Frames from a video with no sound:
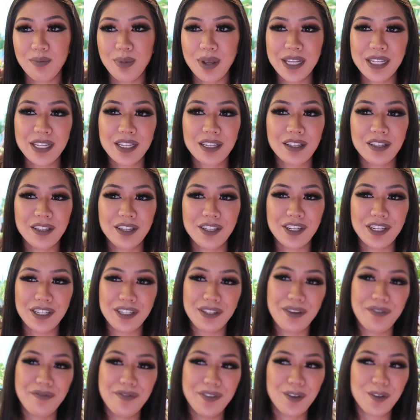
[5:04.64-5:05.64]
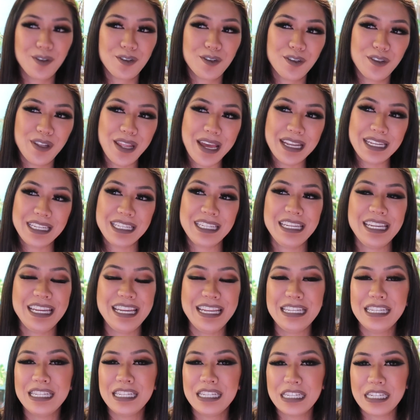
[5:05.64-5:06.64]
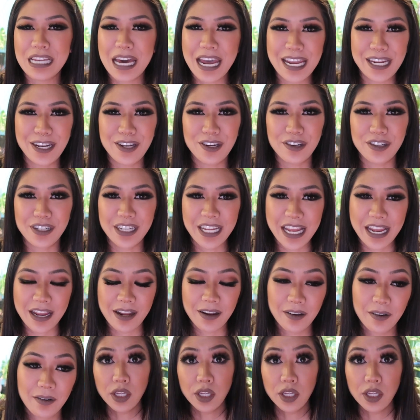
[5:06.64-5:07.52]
basically just a filter that's inside your tank.